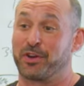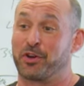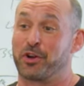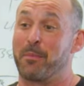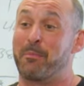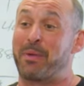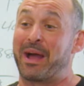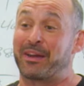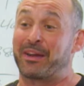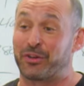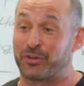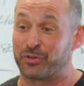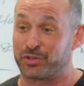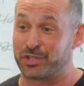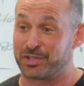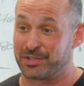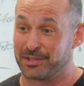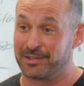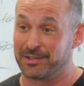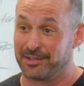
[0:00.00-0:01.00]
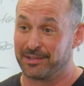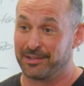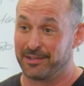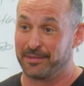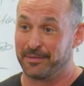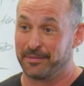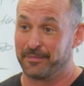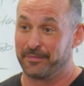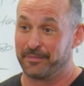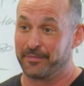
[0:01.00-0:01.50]
competitors.
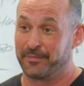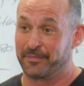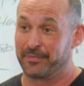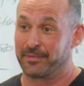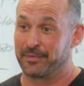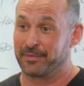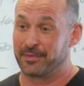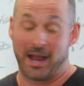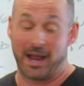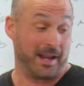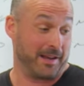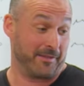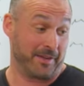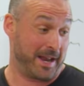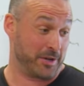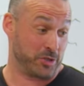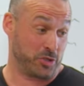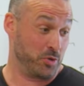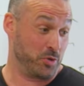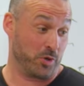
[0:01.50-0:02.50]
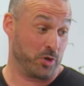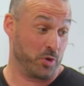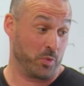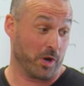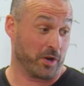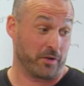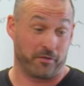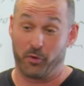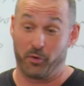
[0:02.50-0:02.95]
I didn't even ask you who you work.